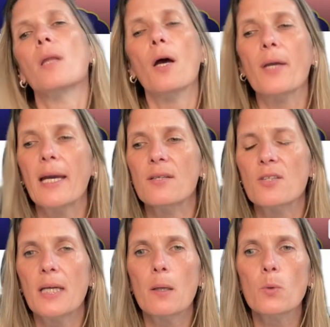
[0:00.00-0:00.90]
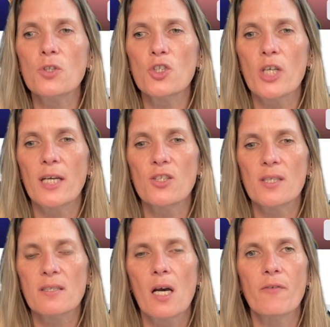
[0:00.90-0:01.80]
Okay, so now I want to change
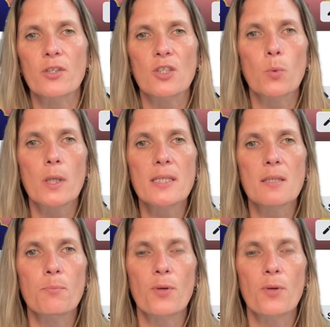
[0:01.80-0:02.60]
this cover. So what I did